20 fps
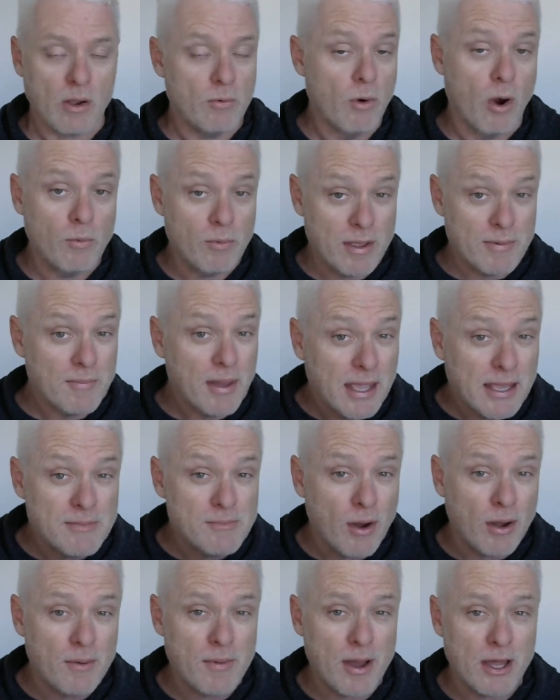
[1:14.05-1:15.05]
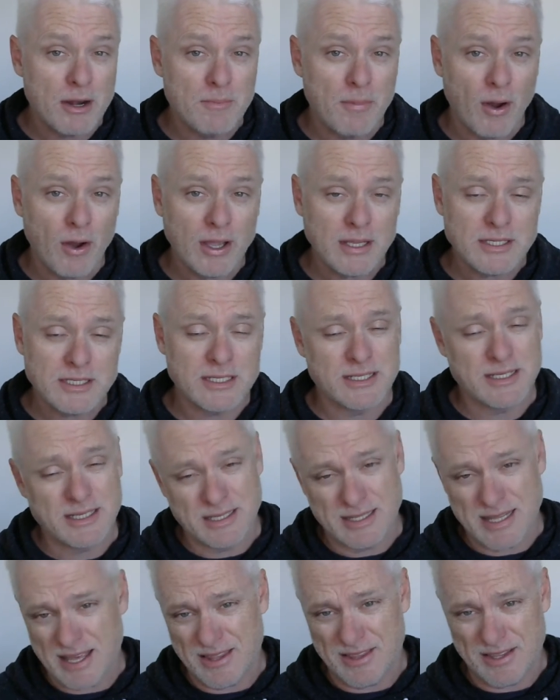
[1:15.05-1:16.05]
what we mean by motorbikes,
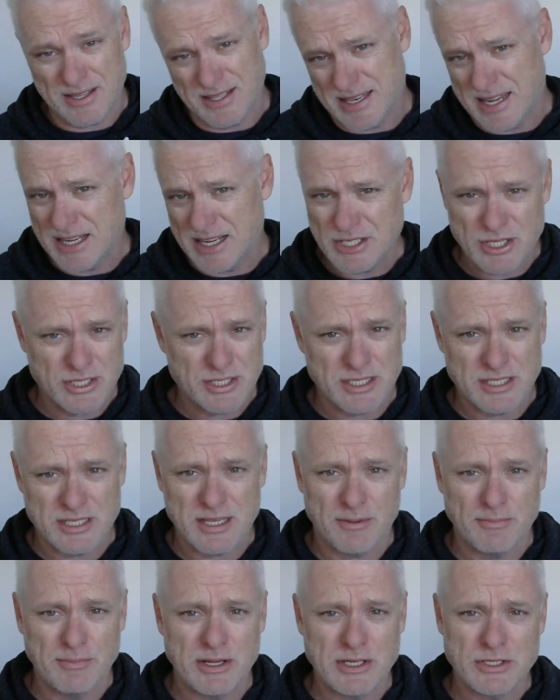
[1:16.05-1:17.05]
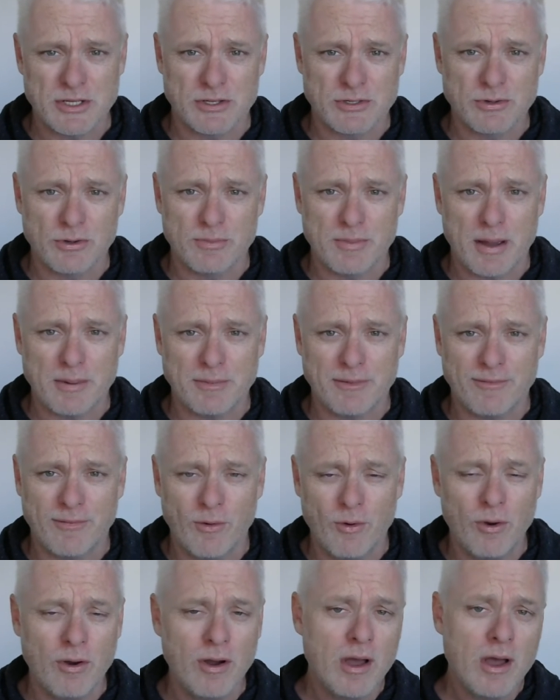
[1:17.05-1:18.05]
and they're the niches and sub-niches I was talking about
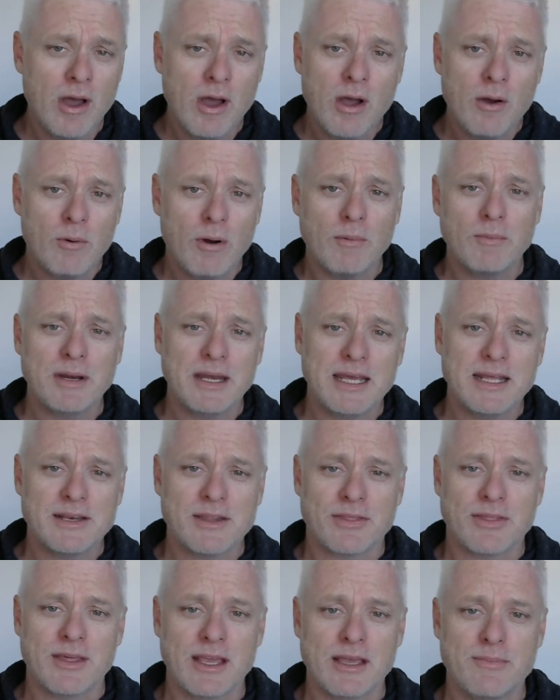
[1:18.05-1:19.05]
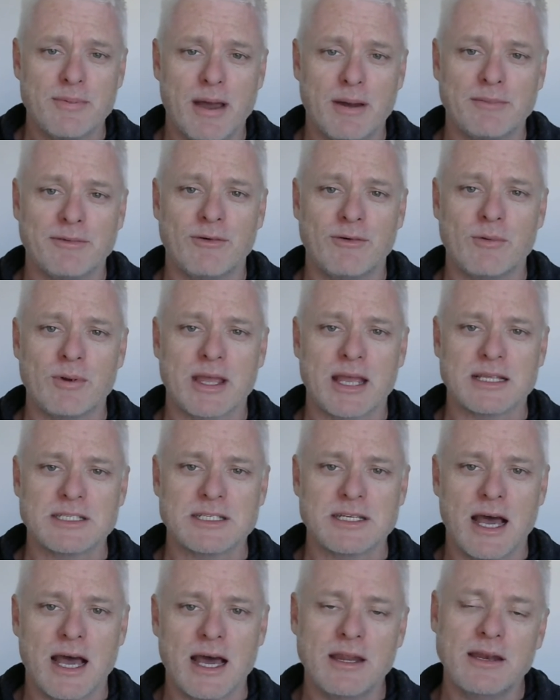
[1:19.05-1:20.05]
before, what we need to think about before we get
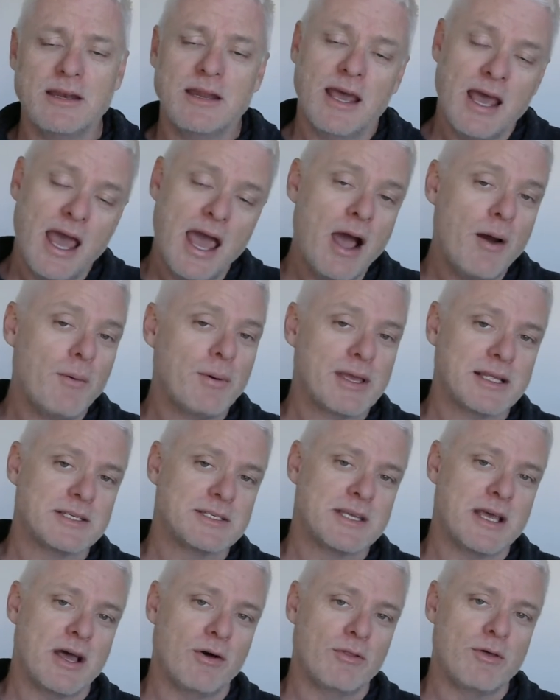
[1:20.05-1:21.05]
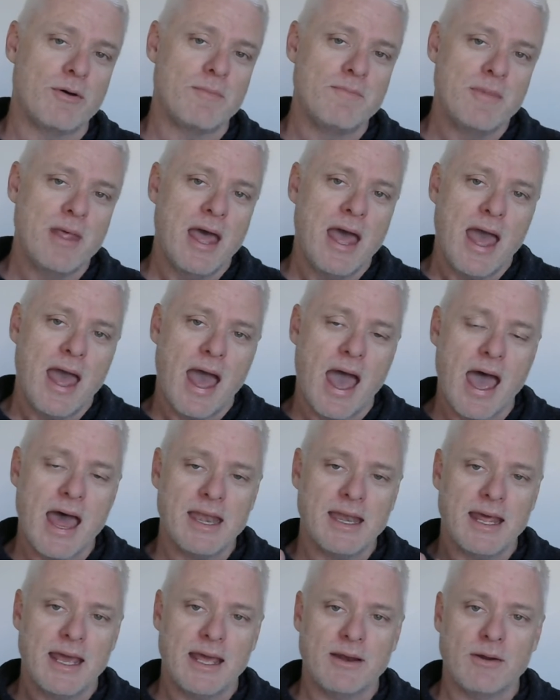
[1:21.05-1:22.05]
started, how we can sell them,
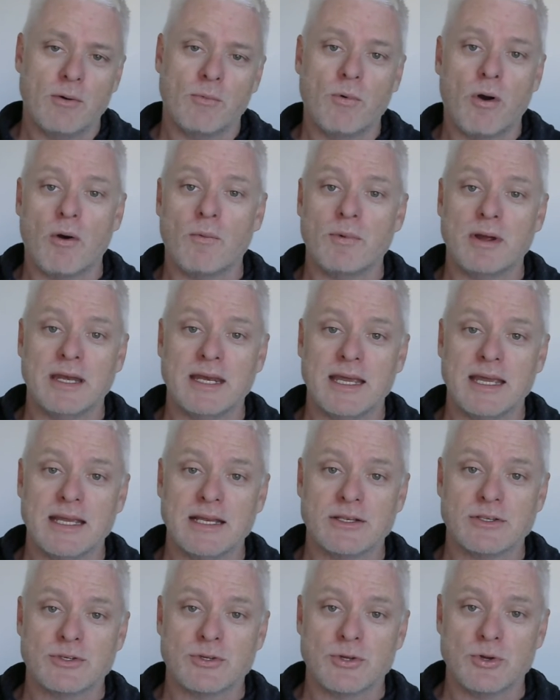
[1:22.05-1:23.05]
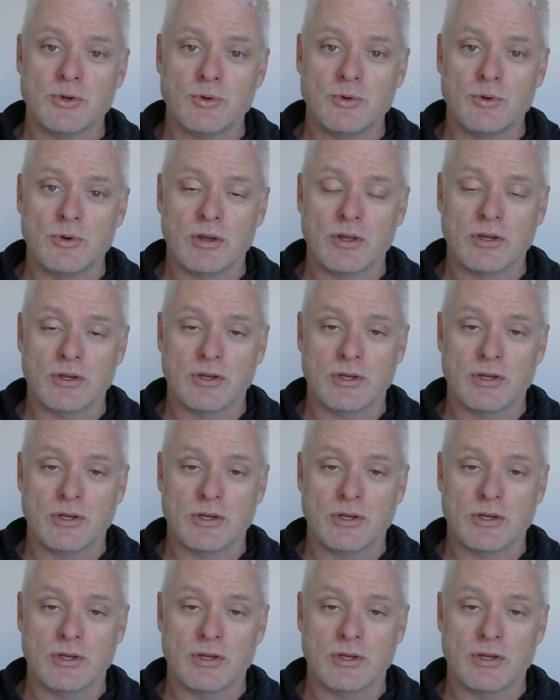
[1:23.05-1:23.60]
and then what we need to